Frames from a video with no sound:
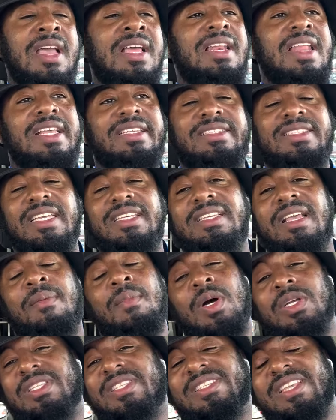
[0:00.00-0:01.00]
Let's say
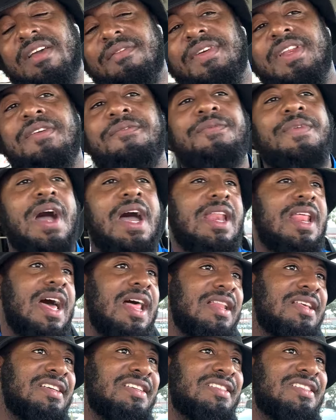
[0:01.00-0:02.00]
about
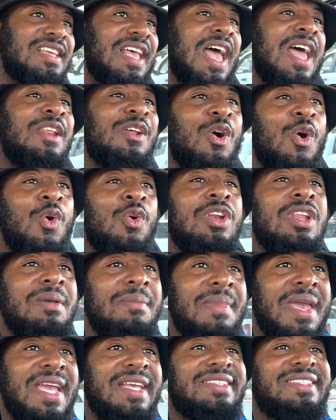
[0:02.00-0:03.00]
$75 and only
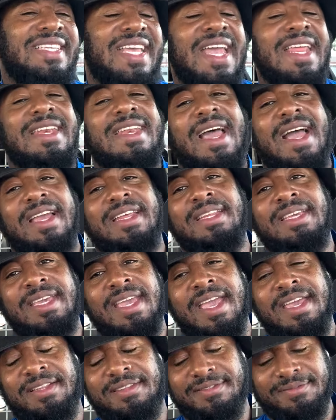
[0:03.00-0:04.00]
made
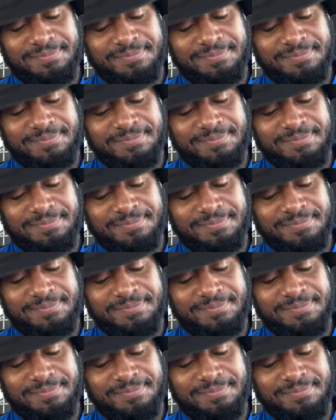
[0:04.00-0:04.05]
$10.98.